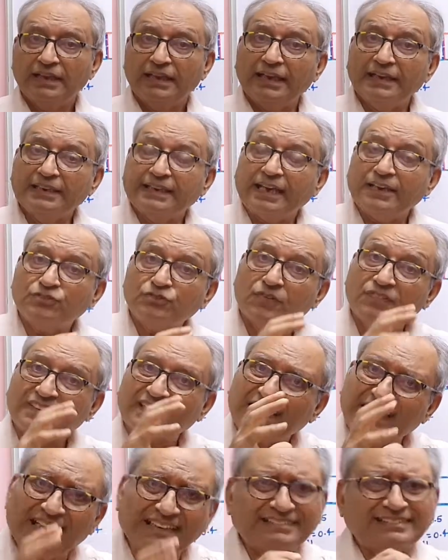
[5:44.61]
in case of
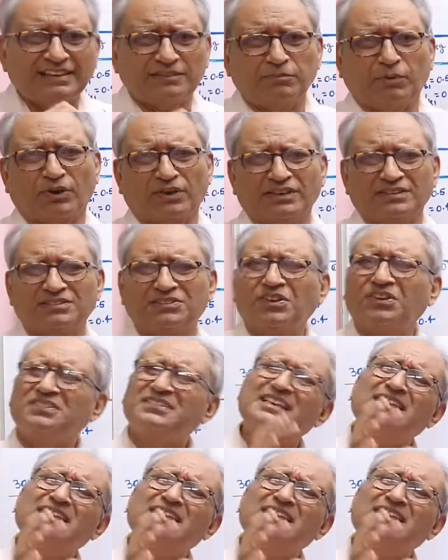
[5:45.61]
connected bodies, no,